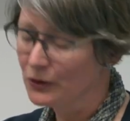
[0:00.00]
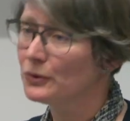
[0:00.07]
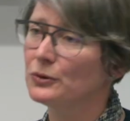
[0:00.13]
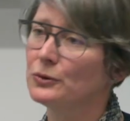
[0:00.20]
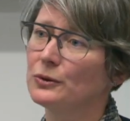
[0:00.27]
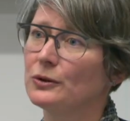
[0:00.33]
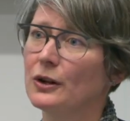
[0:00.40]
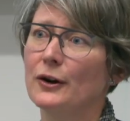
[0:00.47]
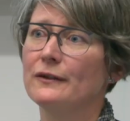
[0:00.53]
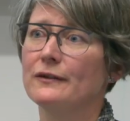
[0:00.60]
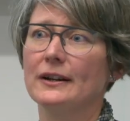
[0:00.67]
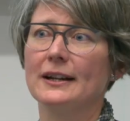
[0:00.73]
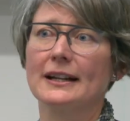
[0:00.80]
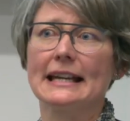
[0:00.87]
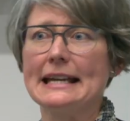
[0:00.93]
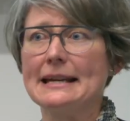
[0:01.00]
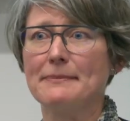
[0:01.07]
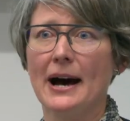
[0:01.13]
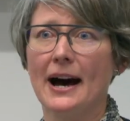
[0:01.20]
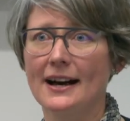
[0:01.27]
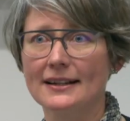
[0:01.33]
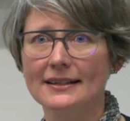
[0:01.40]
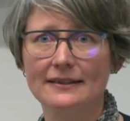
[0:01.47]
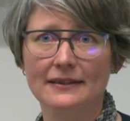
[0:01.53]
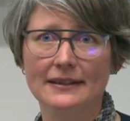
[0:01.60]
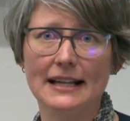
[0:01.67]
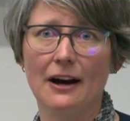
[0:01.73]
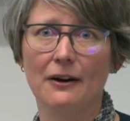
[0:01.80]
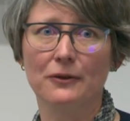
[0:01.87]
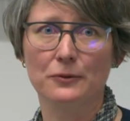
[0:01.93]
all over key parts of
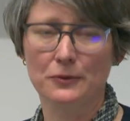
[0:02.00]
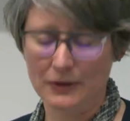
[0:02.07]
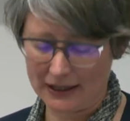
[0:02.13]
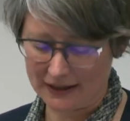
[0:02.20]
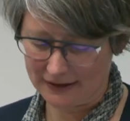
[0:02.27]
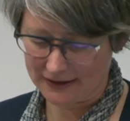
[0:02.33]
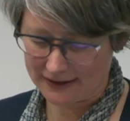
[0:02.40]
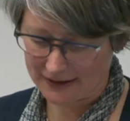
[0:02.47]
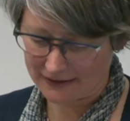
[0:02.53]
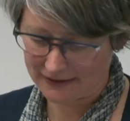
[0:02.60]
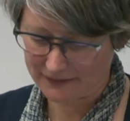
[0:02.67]
South Auckland,